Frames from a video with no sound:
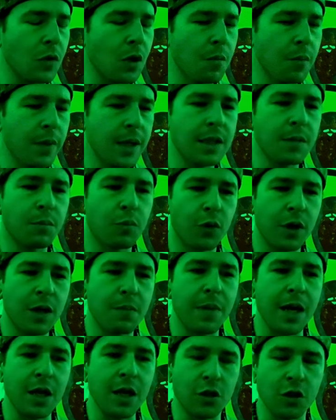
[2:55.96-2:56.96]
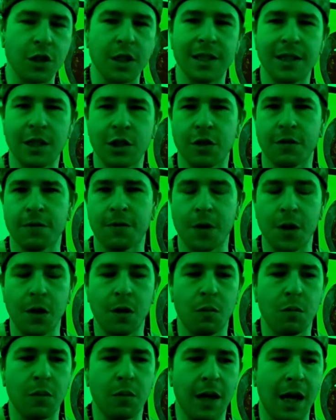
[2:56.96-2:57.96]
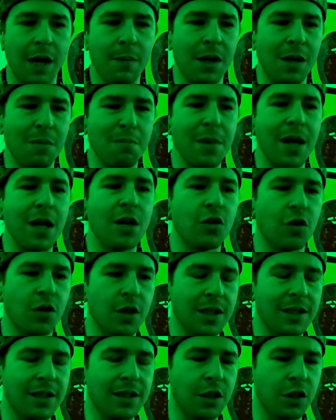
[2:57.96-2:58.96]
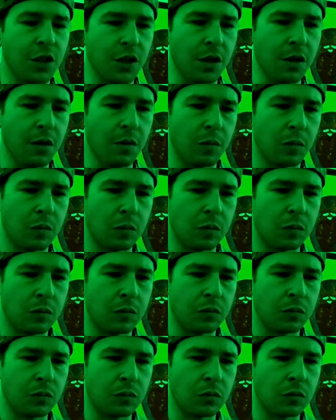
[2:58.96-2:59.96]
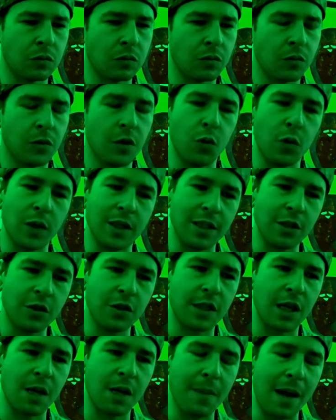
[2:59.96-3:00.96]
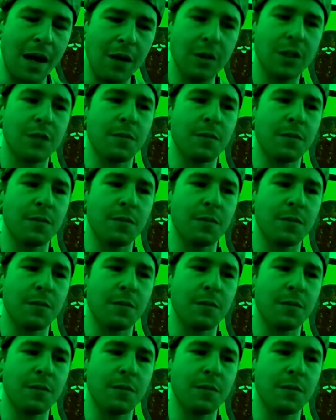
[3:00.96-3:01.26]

it's a pretty major decision for you. And I mean major decision. What's interesting about this